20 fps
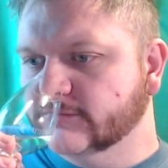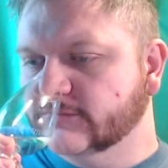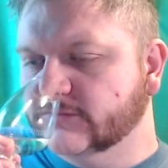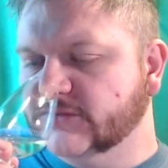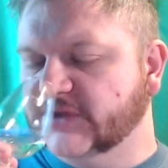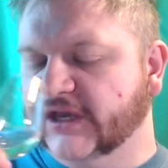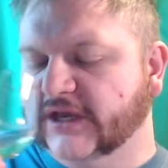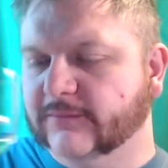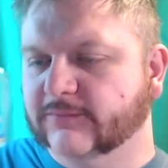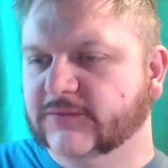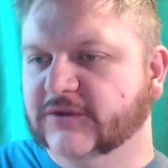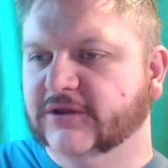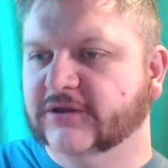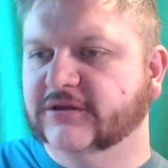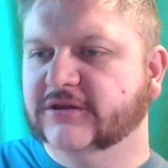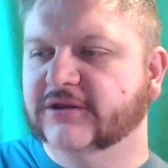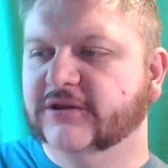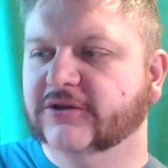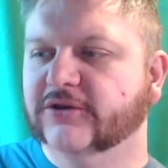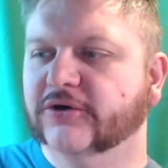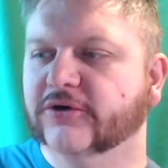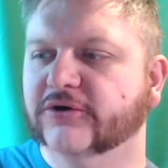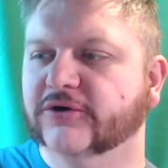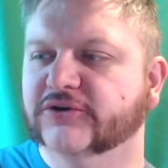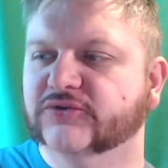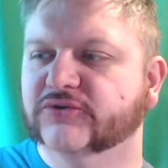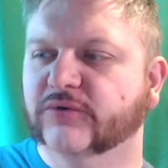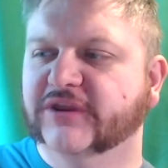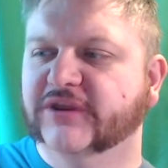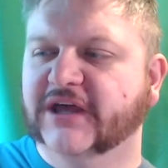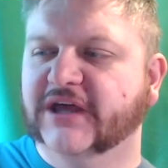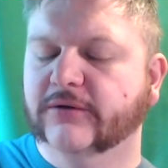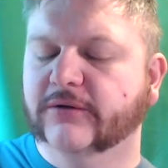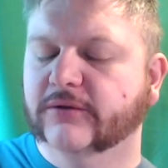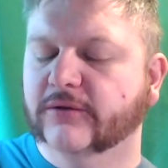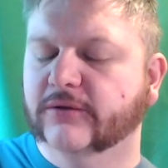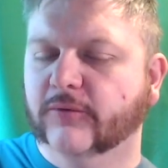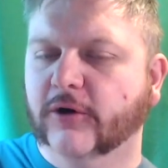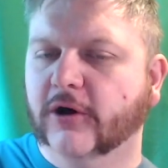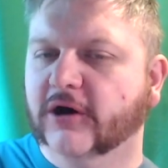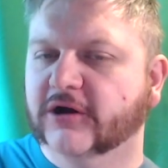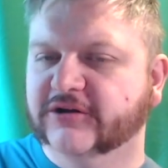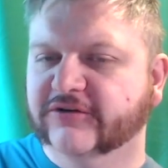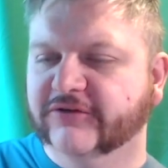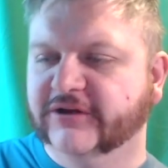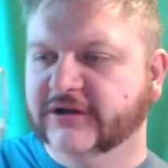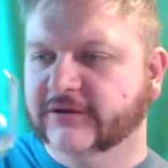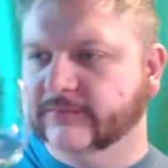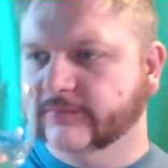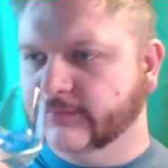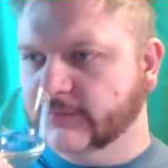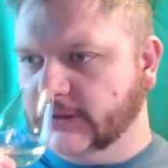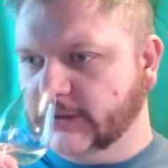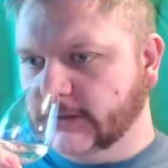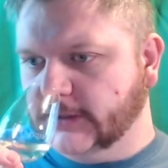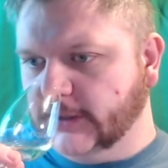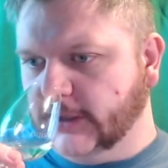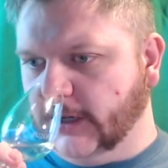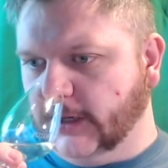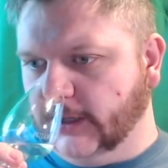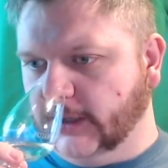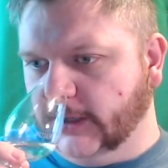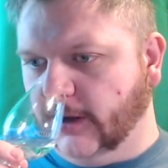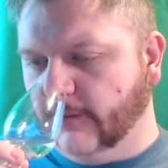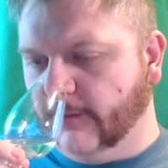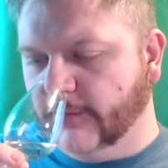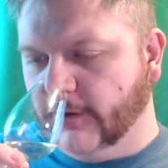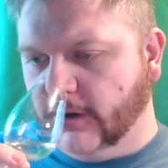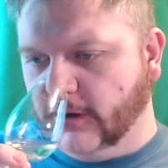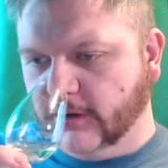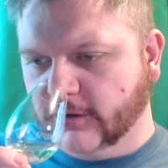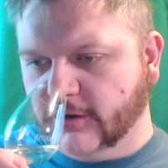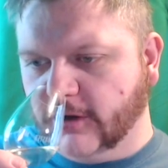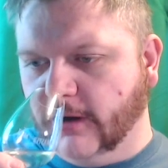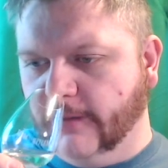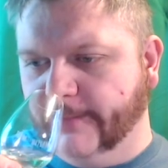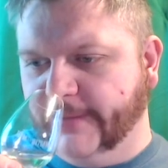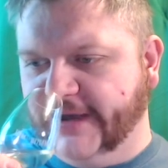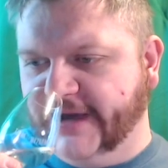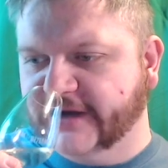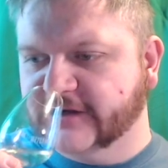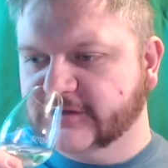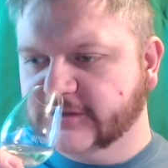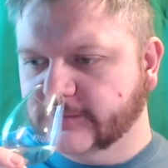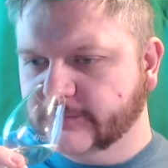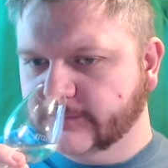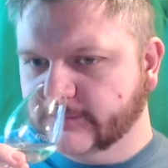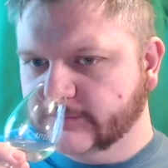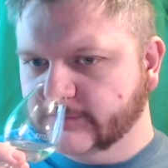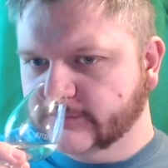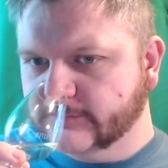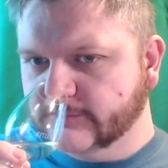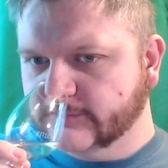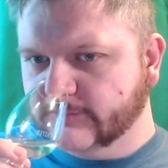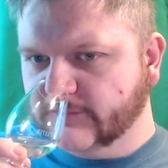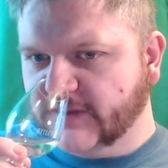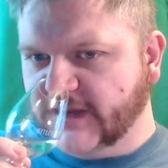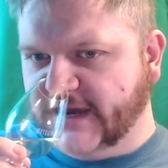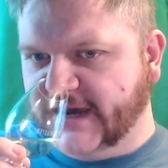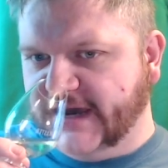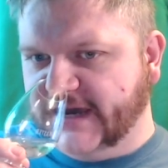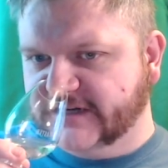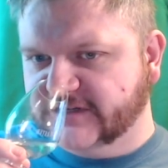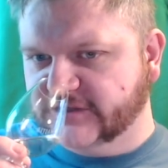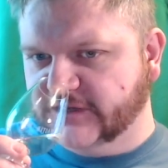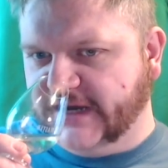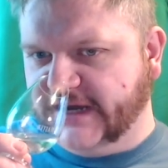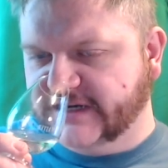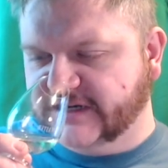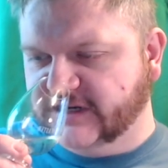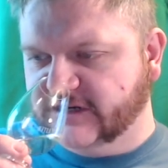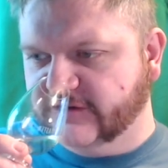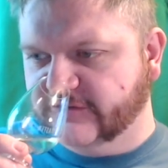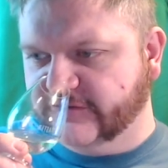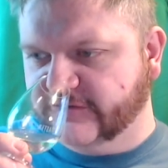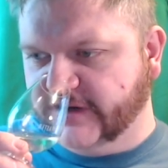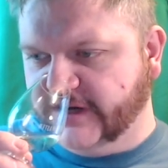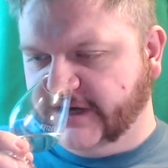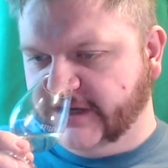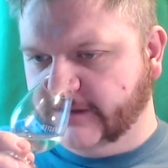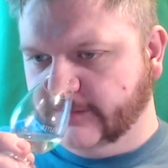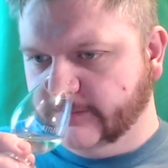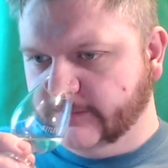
Yeah, the nose without the water in, a lot more compact. Hard to identify.